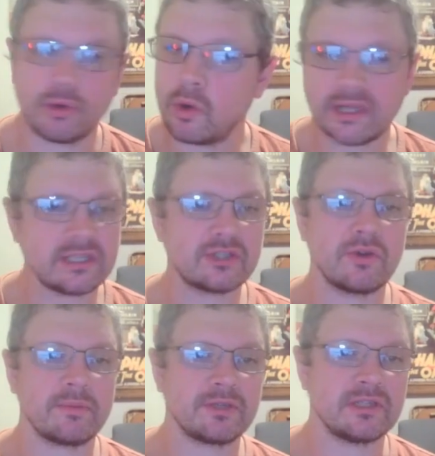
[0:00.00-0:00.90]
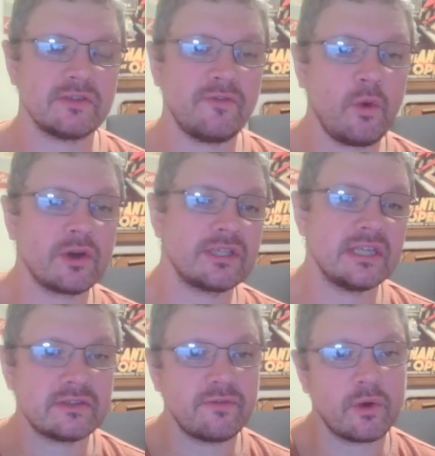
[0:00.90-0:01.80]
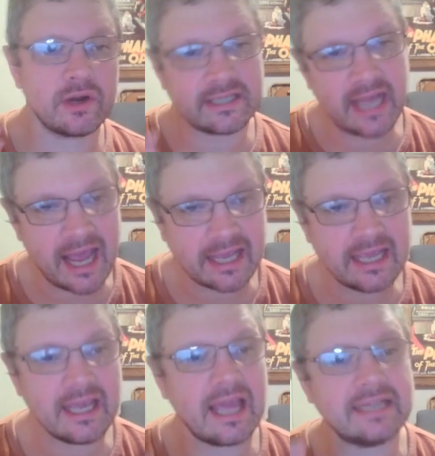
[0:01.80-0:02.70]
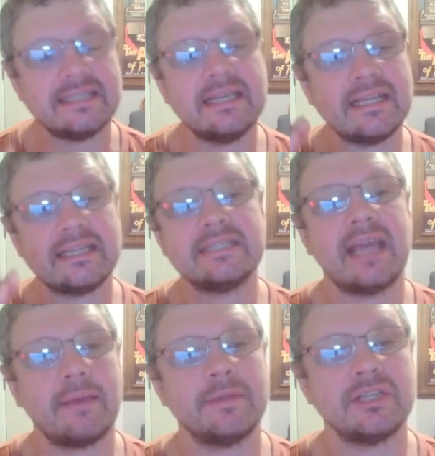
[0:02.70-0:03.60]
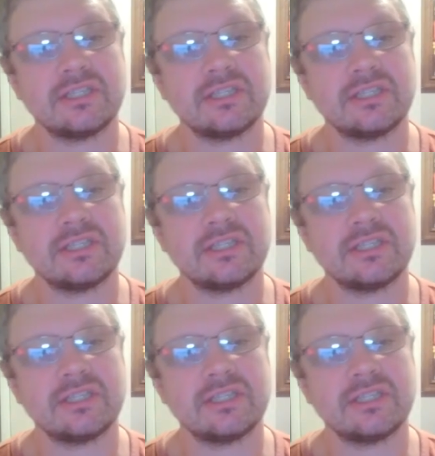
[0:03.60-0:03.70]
Quick descriptions. Force is for attacking and dealing damage.